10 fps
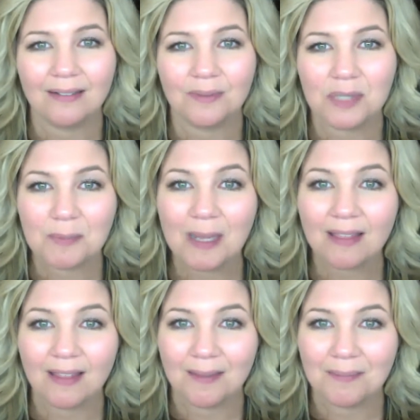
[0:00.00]

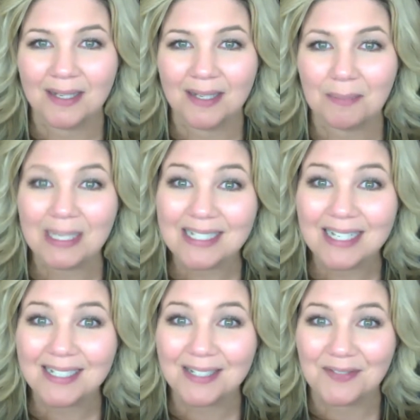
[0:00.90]
Respect them. Be
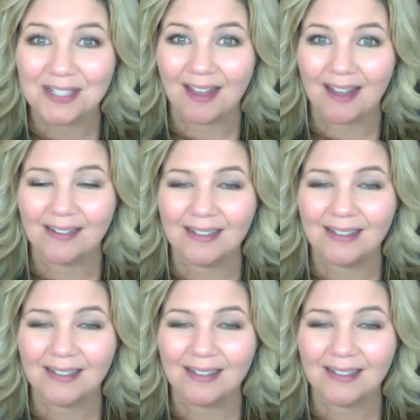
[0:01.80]
attentive to that.